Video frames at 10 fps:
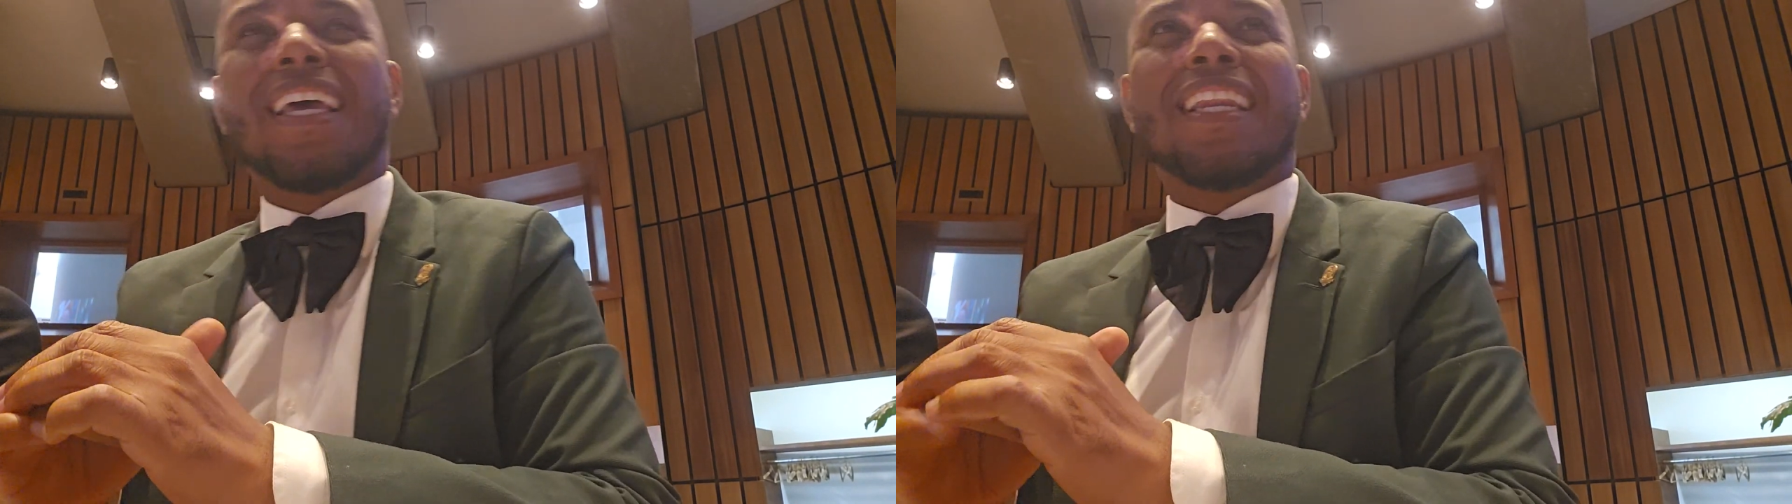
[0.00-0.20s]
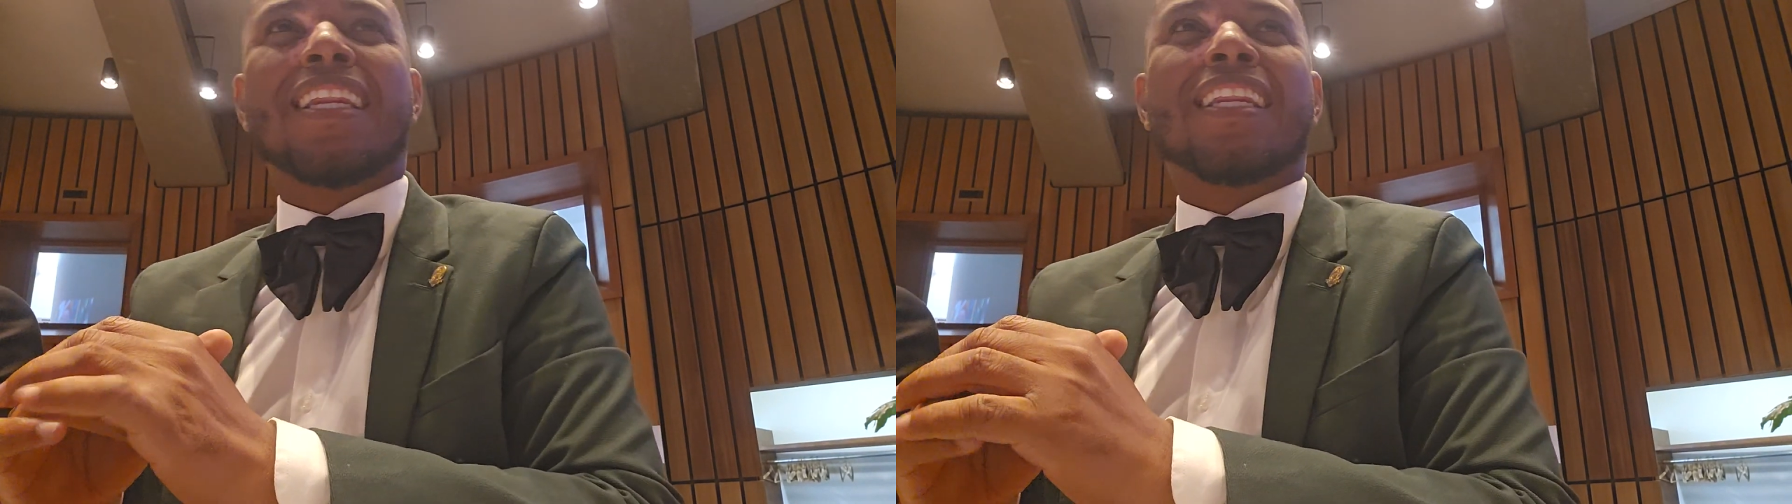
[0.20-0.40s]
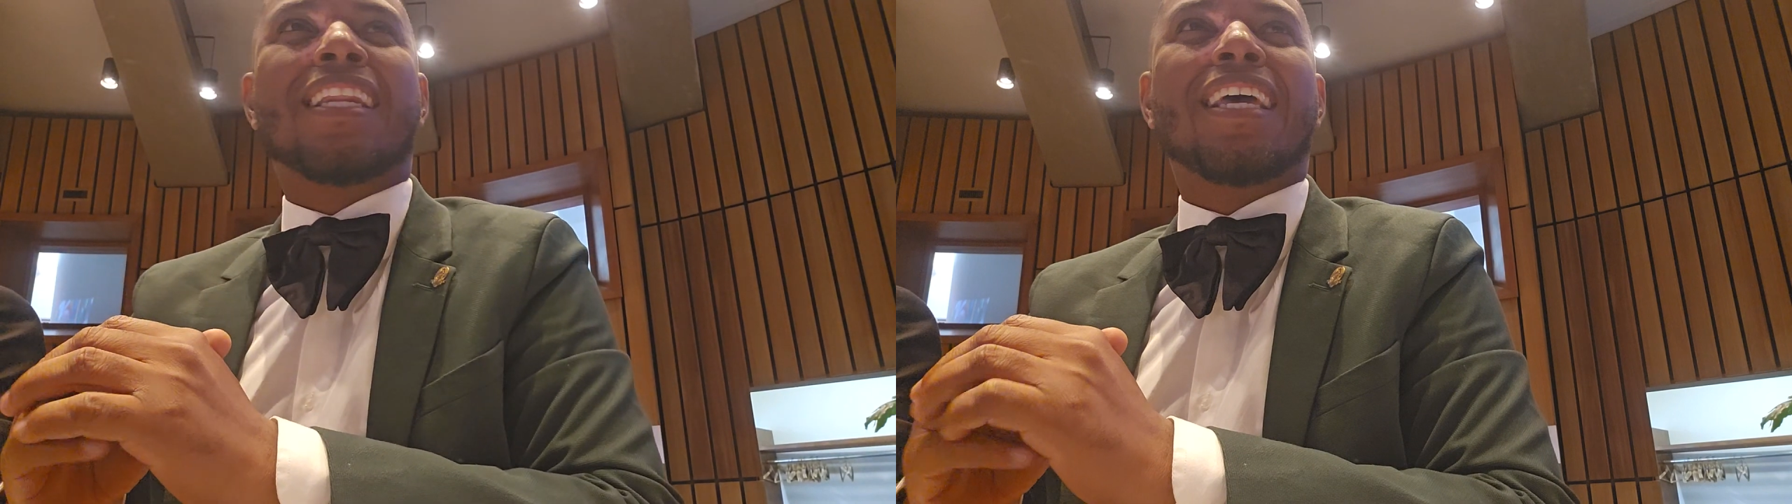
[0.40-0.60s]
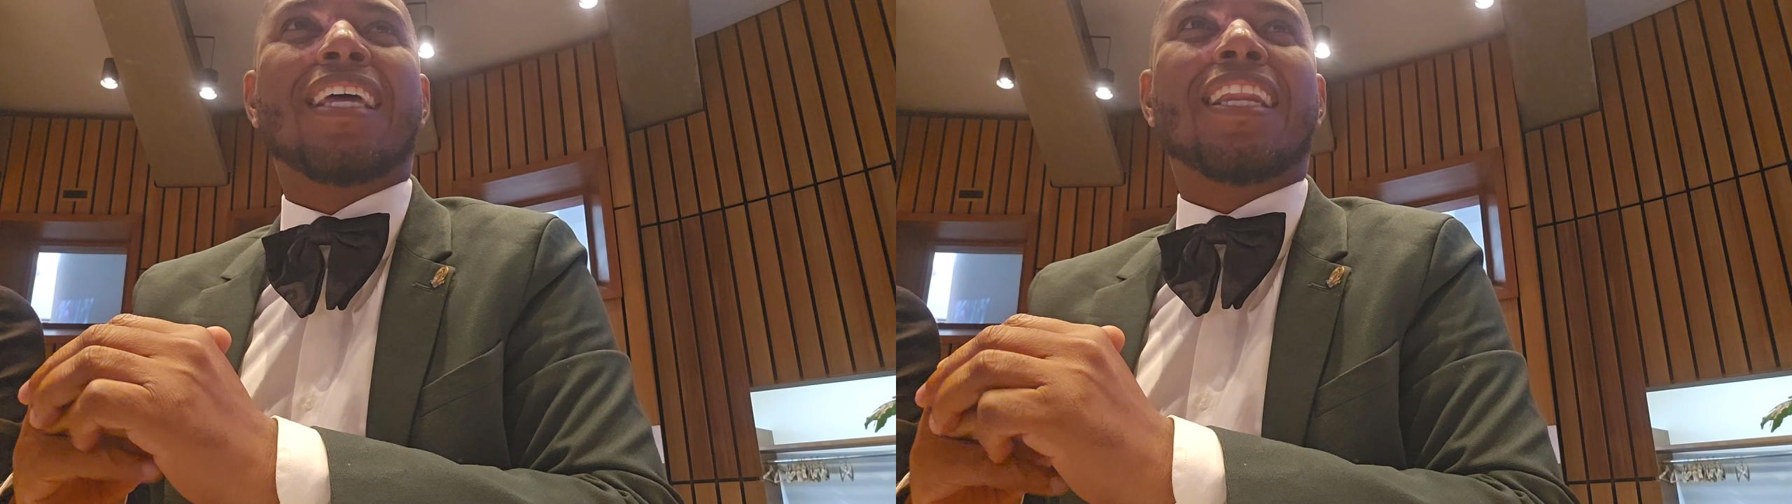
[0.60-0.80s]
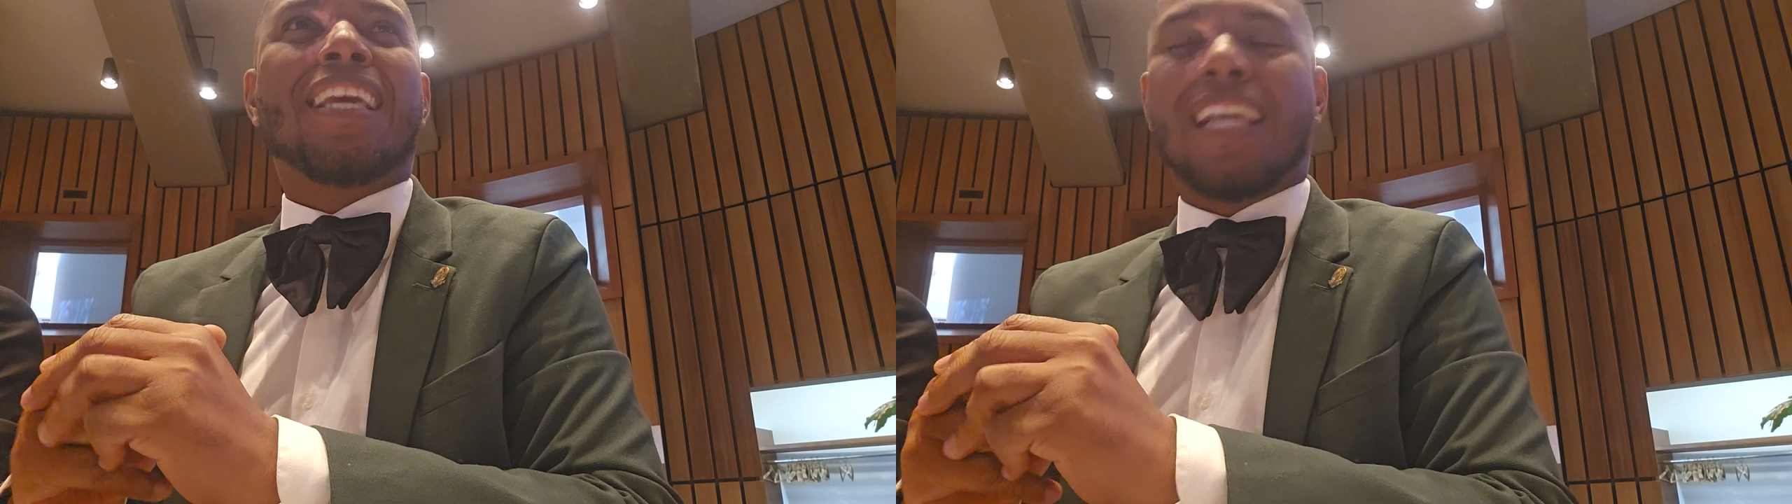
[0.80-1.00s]

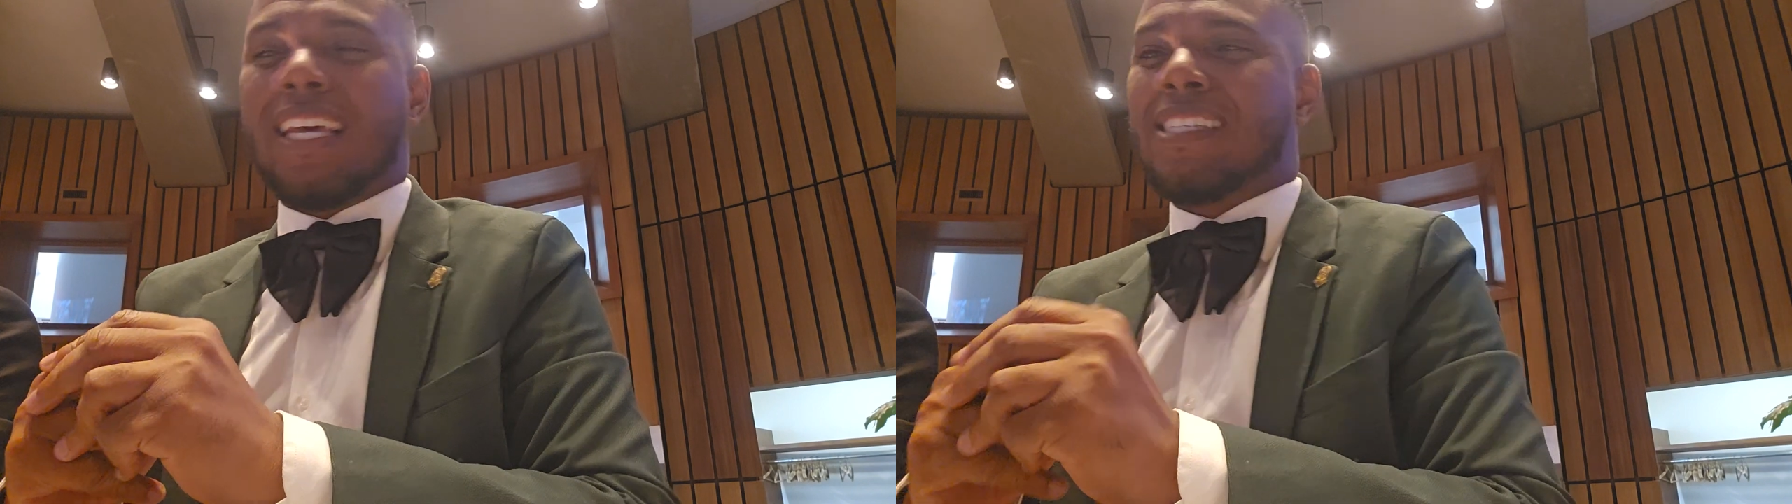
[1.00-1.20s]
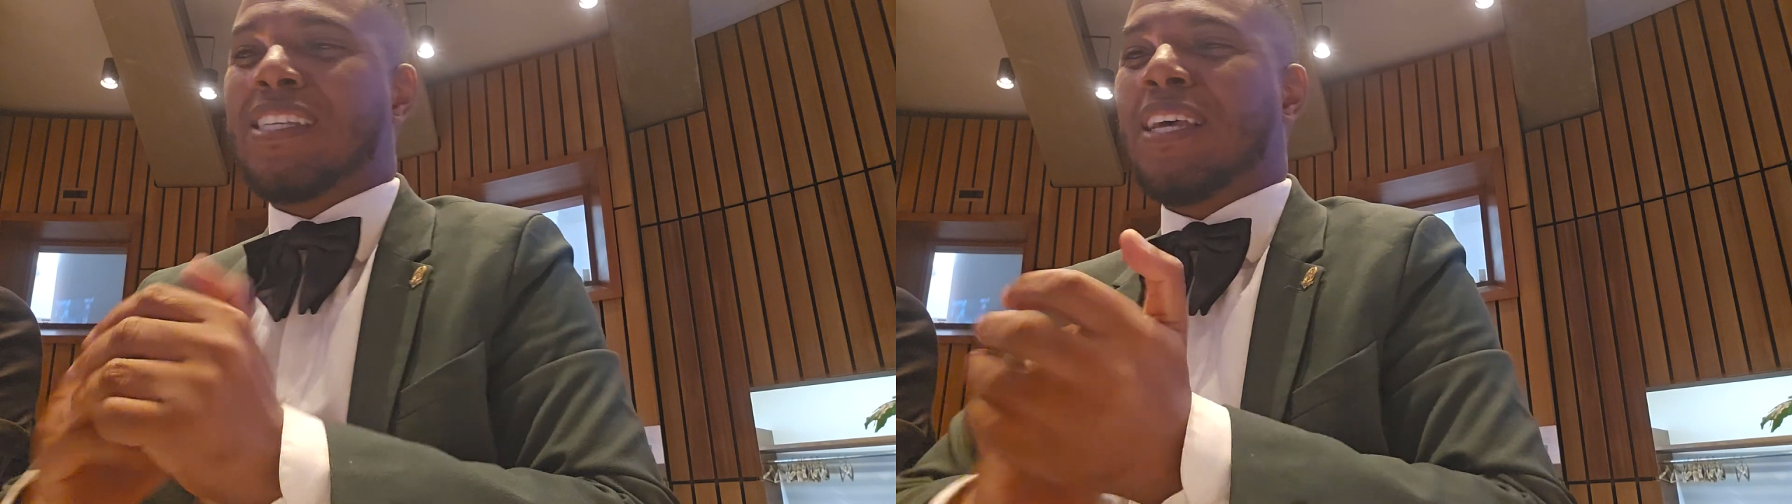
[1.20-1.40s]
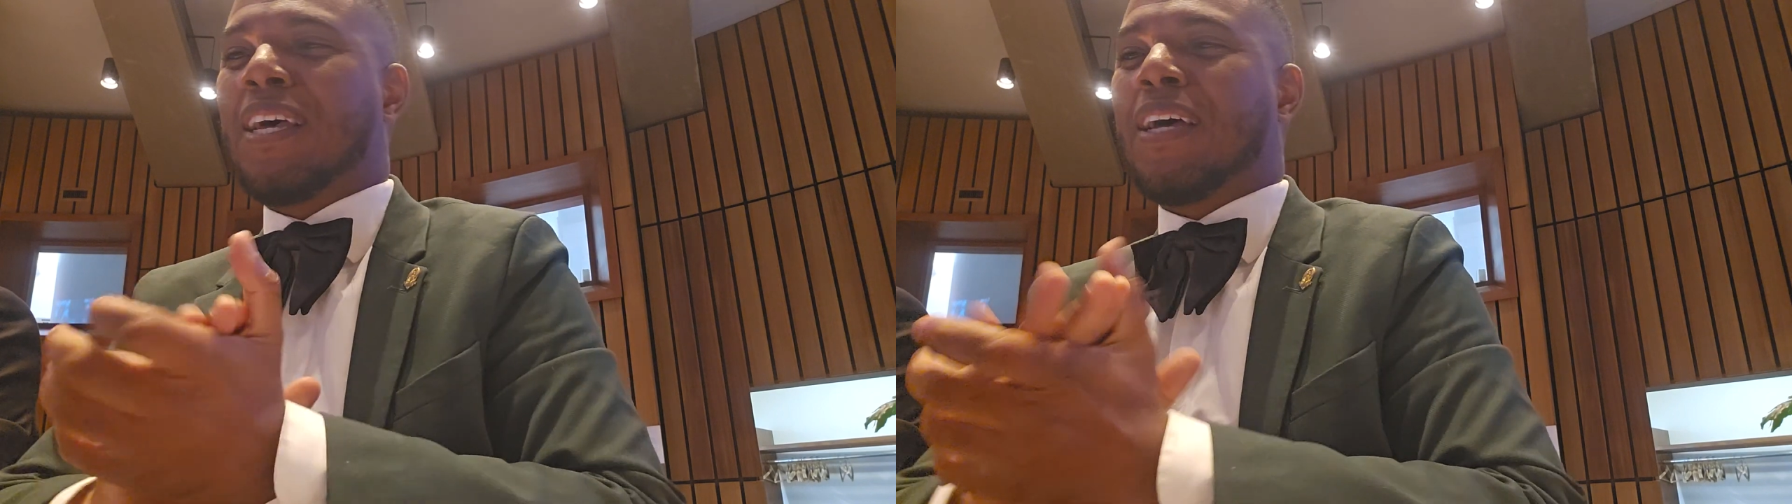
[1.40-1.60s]
en inglés.